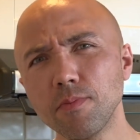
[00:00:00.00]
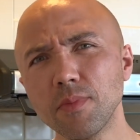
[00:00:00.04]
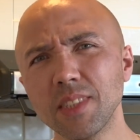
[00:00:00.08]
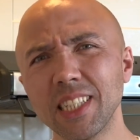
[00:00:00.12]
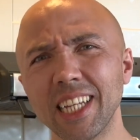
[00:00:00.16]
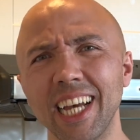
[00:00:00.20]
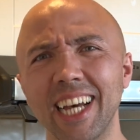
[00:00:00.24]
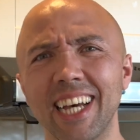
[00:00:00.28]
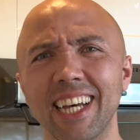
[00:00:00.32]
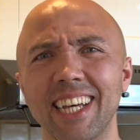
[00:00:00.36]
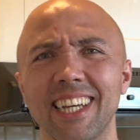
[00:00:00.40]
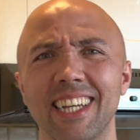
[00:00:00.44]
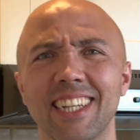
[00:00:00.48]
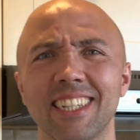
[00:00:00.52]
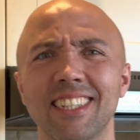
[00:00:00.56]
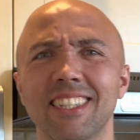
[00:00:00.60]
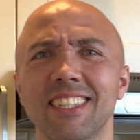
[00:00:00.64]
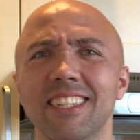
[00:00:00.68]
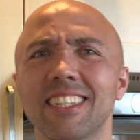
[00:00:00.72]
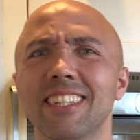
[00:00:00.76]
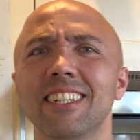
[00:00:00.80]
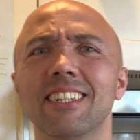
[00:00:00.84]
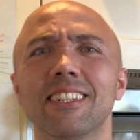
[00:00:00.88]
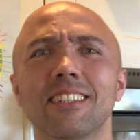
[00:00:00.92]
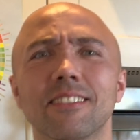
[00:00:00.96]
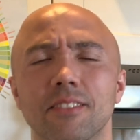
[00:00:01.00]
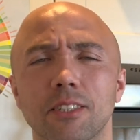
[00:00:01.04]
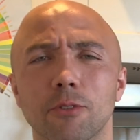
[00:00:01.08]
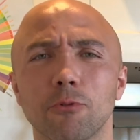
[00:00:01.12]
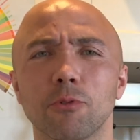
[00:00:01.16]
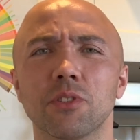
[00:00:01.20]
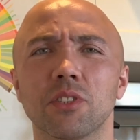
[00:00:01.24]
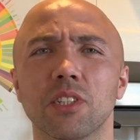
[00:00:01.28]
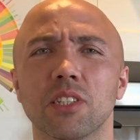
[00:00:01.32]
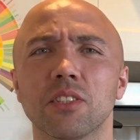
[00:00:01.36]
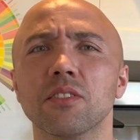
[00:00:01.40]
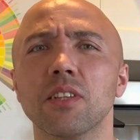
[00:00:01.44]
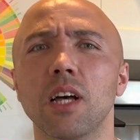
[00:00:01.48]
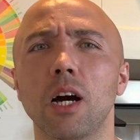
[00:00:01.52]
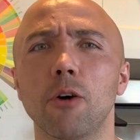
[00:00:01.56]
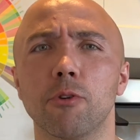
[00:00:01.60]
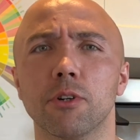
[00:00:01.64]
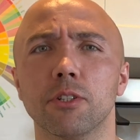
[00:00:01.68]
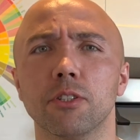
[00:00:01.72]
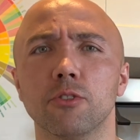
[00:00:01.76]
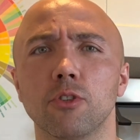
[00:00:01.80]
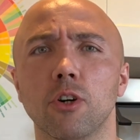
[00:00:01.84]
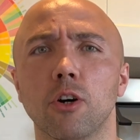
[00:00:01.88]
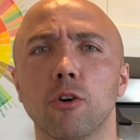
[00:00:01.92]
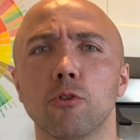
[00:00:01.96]
There is a
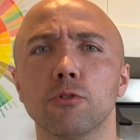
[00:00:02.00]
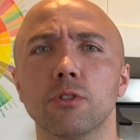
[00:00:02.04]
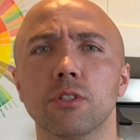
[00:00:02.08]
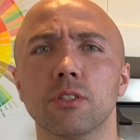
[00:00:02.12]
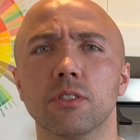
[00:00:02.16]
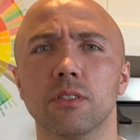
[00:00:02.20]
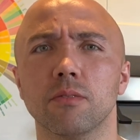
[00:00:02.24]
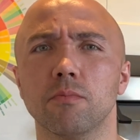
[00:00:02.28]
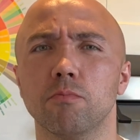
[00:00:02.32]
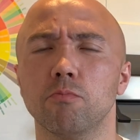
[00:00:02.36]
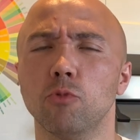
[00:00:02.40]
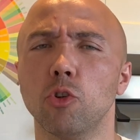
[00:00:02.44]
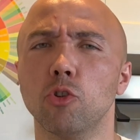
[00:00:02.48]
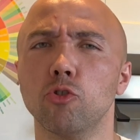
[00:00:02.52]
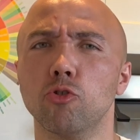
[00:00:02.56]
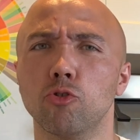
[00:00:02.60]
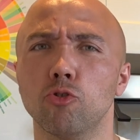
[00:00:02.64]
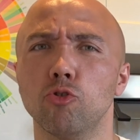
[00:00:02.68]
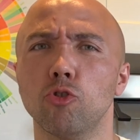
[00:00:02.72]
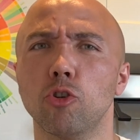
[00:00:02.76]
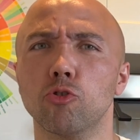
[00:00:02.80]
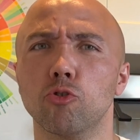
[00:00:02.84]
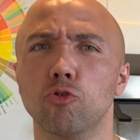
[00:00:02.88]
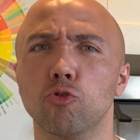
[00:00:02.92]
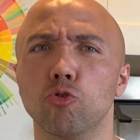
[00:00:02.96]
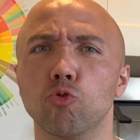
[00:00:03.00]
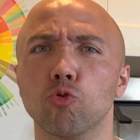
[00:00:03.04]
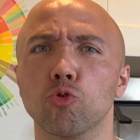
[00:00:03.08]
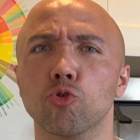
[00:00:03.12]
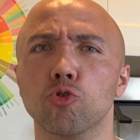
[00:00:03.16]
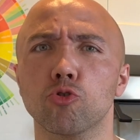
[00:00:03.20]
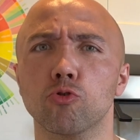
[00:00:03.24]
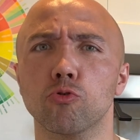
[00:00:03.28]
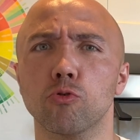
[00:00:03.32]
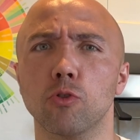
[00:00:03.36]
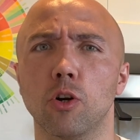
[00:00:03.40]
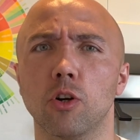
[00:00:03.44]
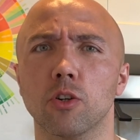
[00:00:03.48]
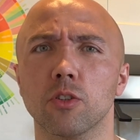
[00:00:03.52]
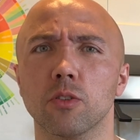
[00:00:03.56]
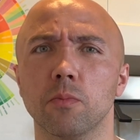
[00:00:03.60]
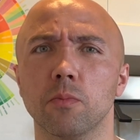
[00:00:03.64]
sour note, not too strong,